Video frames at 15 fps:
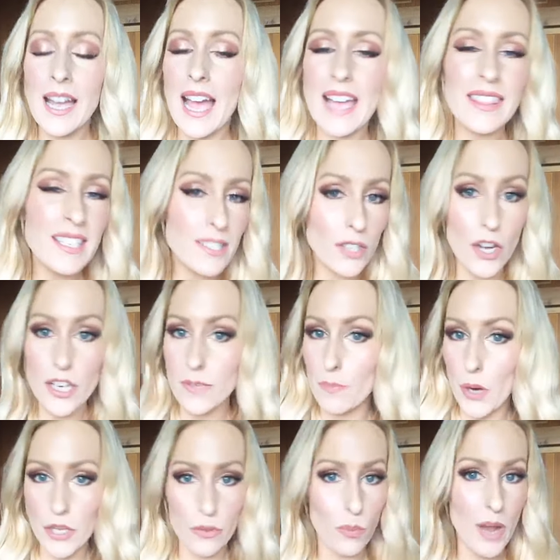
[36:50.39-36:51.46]
And this goes
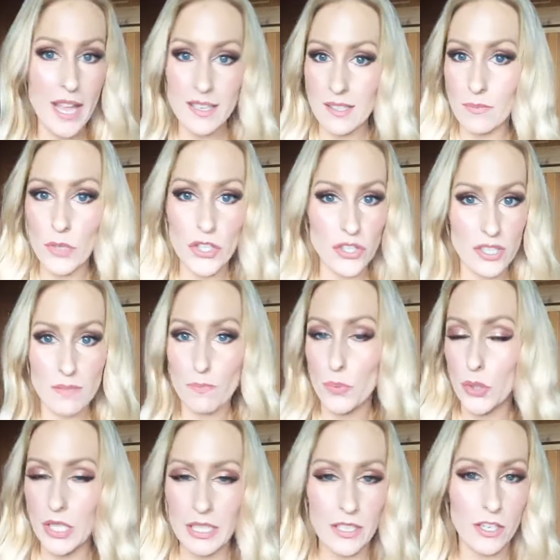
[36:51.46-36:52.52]
both ways. I'm not just
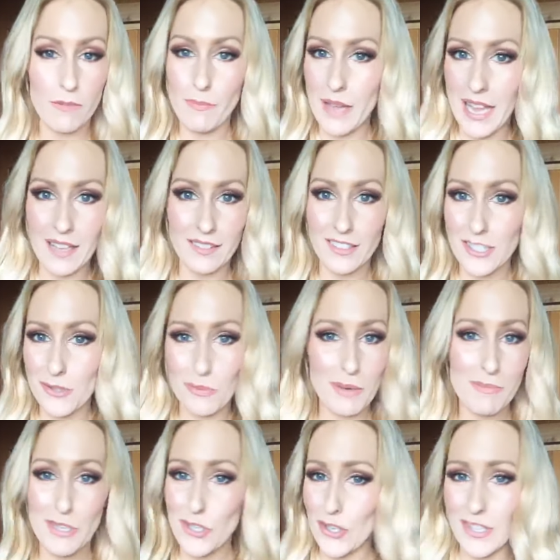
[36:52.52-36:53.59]
putting it on men because
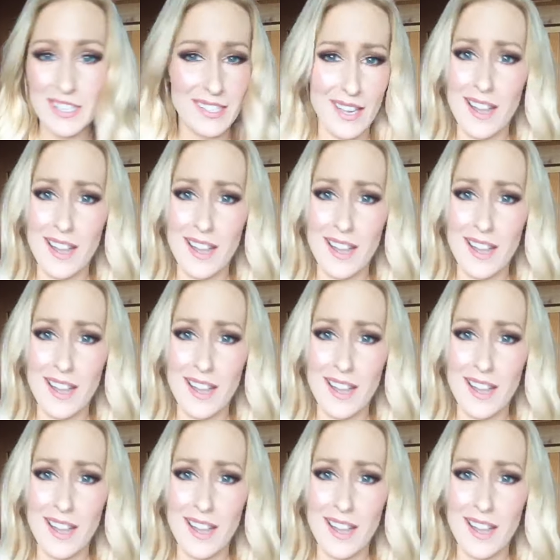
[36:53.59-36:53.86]
women do this.